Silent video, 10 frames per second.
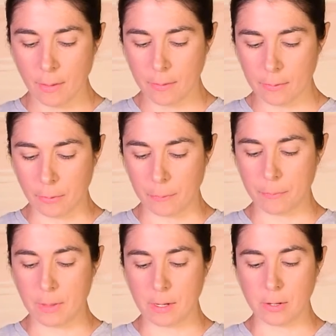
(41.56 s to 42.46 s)
So,
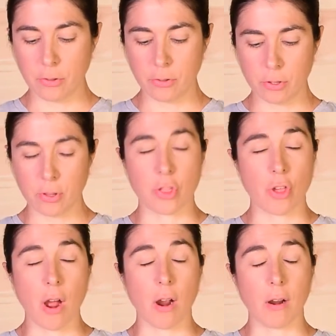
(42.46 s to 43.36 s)
in addition to the
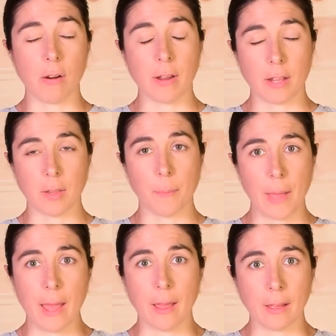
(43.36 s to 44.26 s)
jar and the
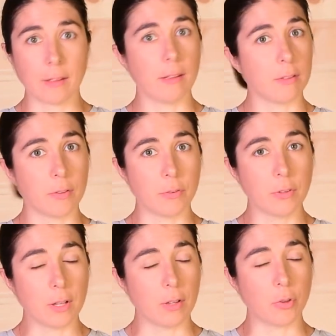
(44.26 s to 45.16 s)
bag, you've
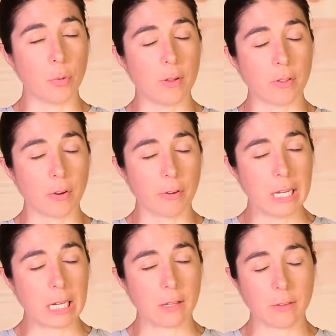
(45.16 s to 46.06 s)
only got 2 other
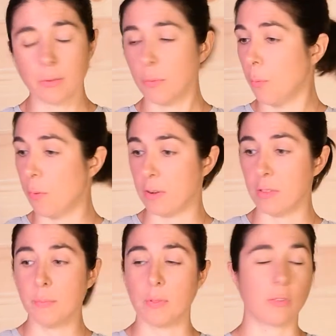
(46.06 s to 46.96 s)
ingredients. One of
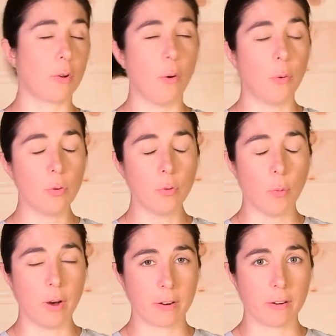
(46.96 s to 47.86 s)
them is cold
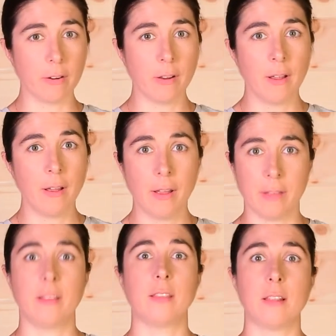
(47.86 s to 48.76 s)
water,
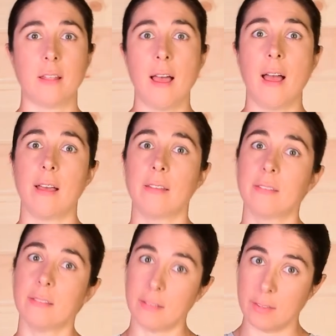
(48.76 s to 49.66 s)
and then the
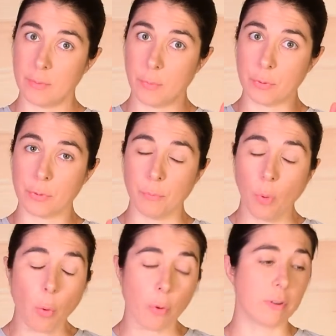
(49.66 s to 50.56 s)
last and the most
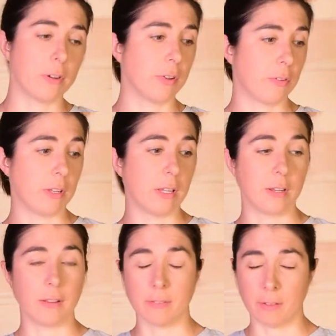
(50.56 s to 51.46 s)
important
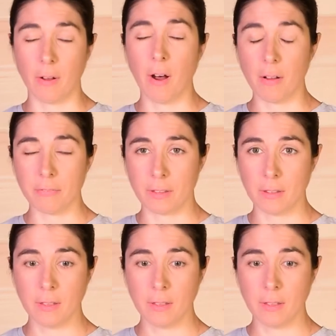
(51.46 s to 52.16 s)
ingredient is the coffee.